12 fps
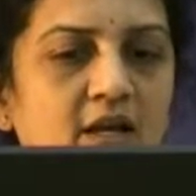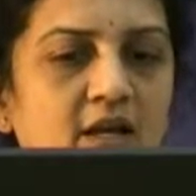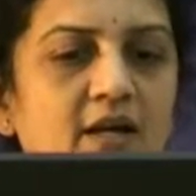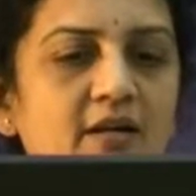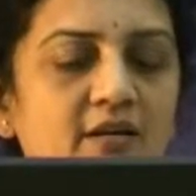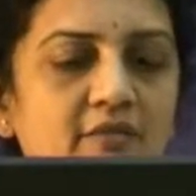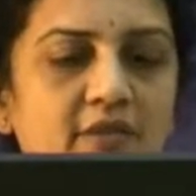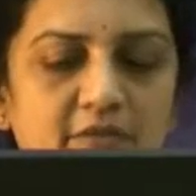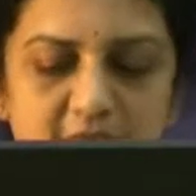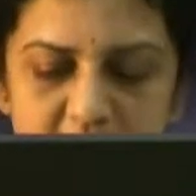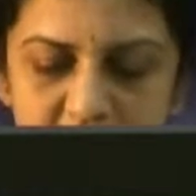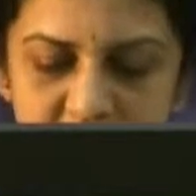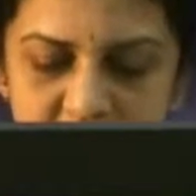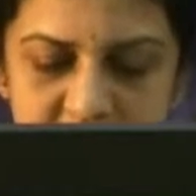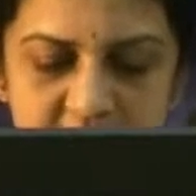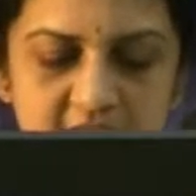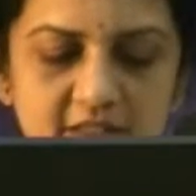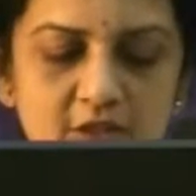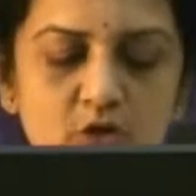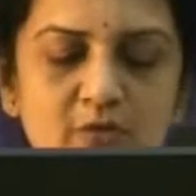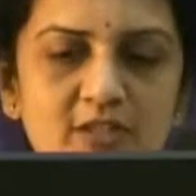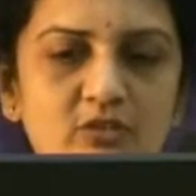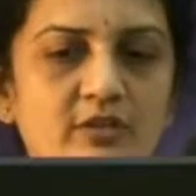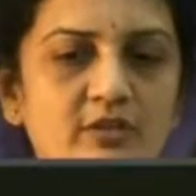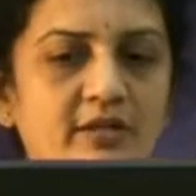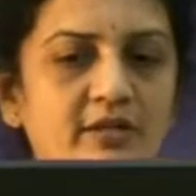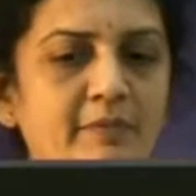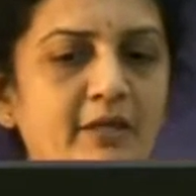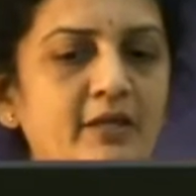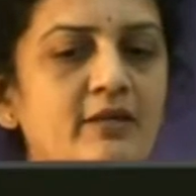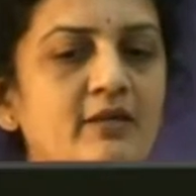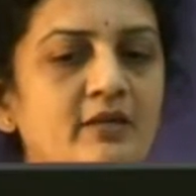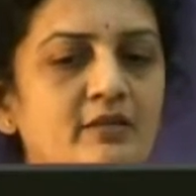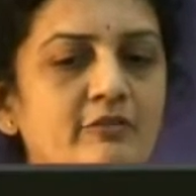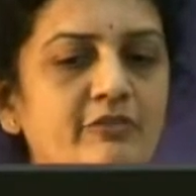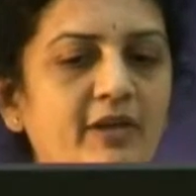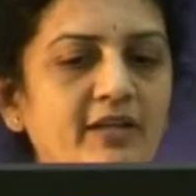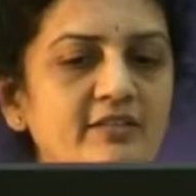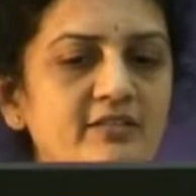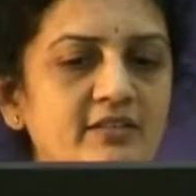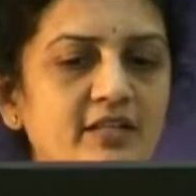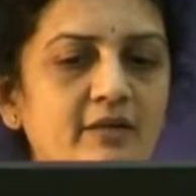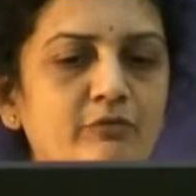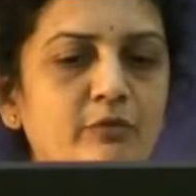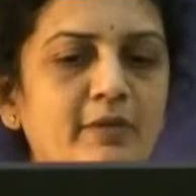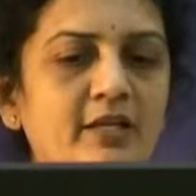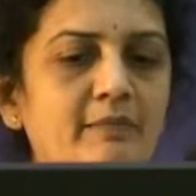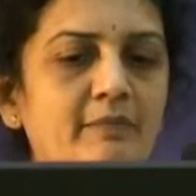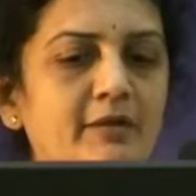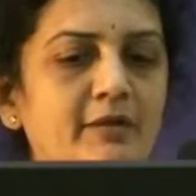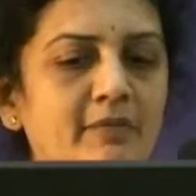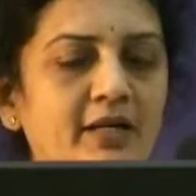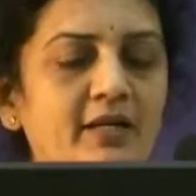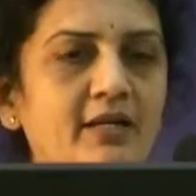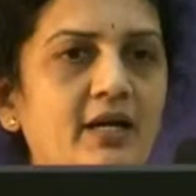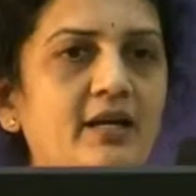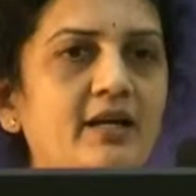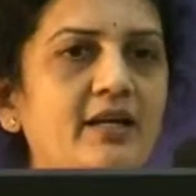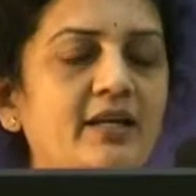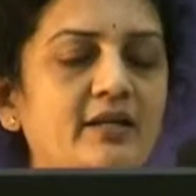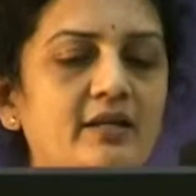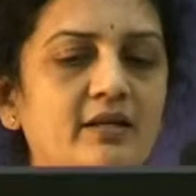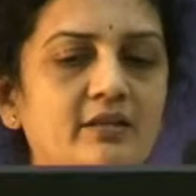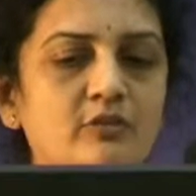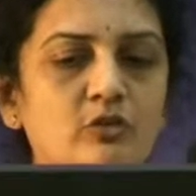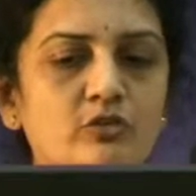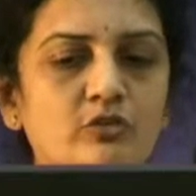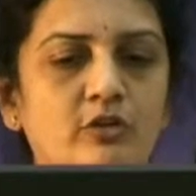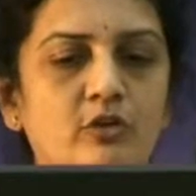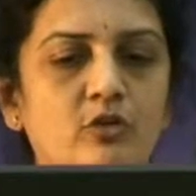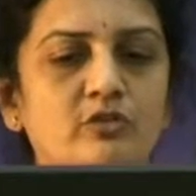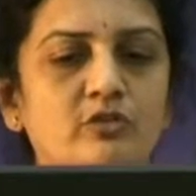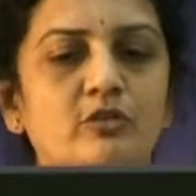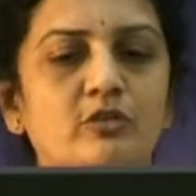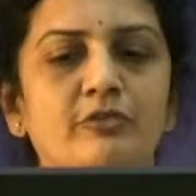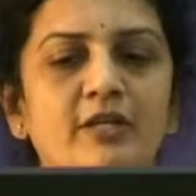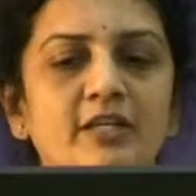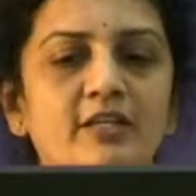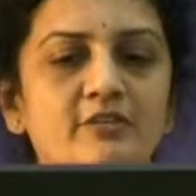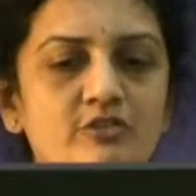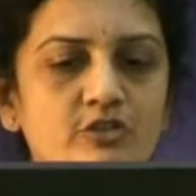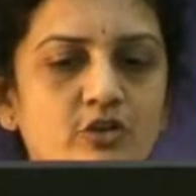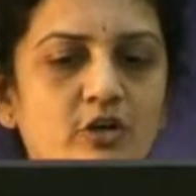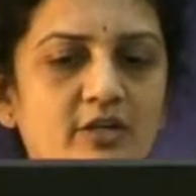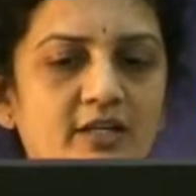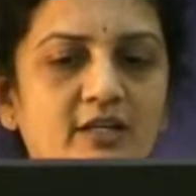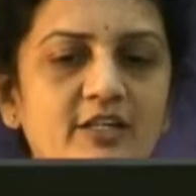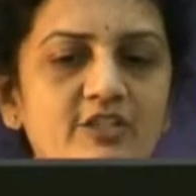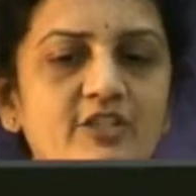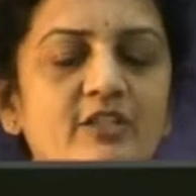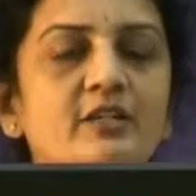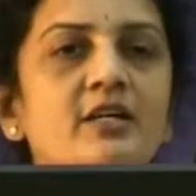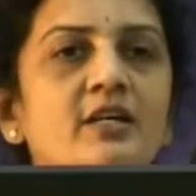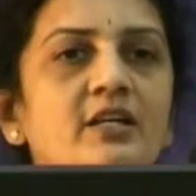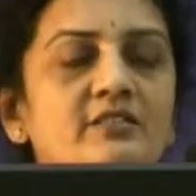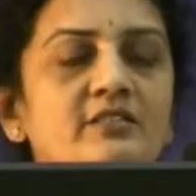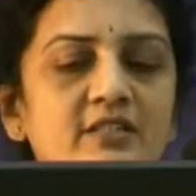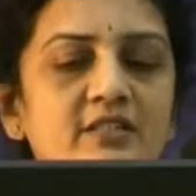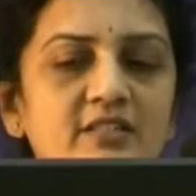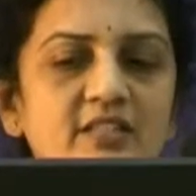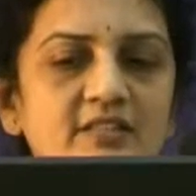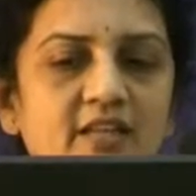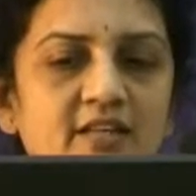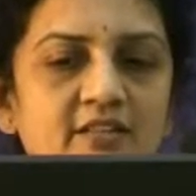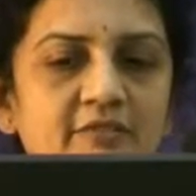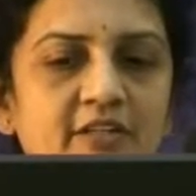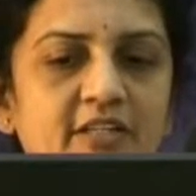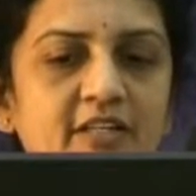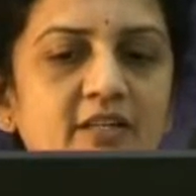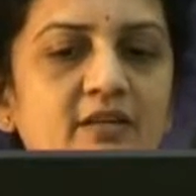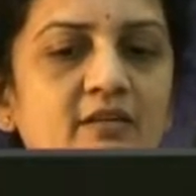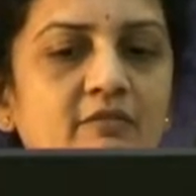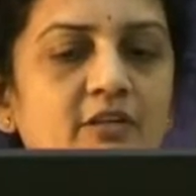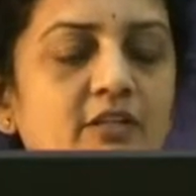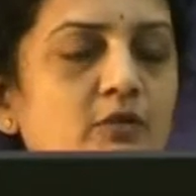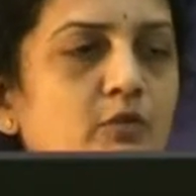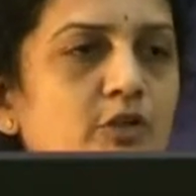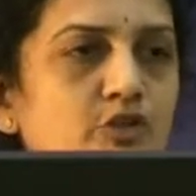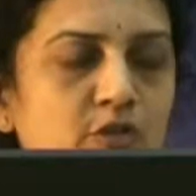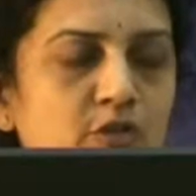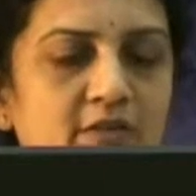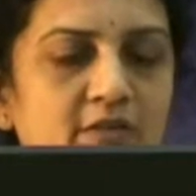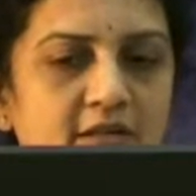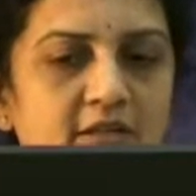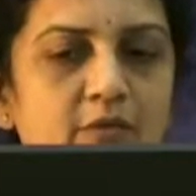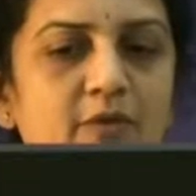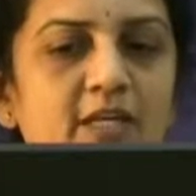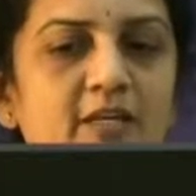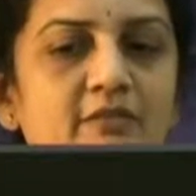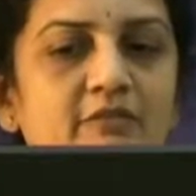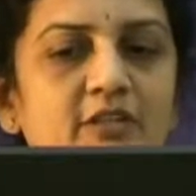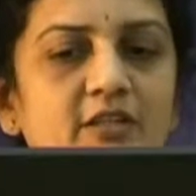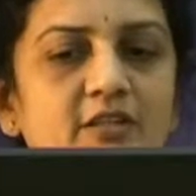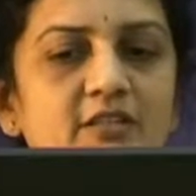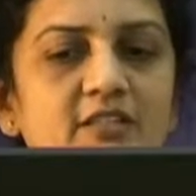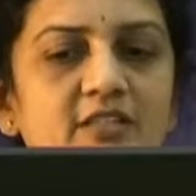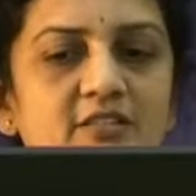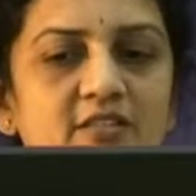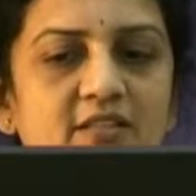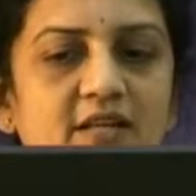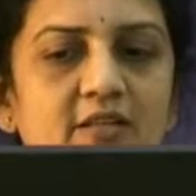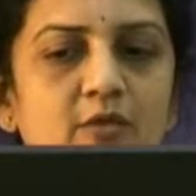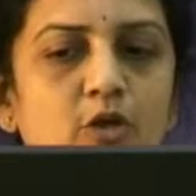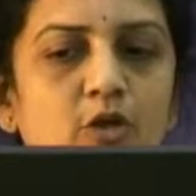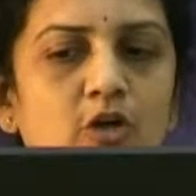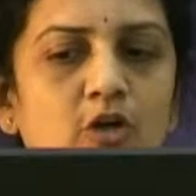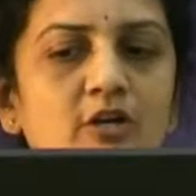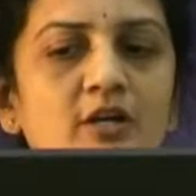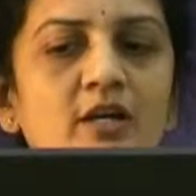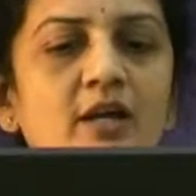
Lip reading: And when we can consider endovascular therapy, the facts that have to be kept in mind, unlike in atherosclerosis of any stenotic lesion, is the disease activity, whether one should intervene and when the disease is active or not,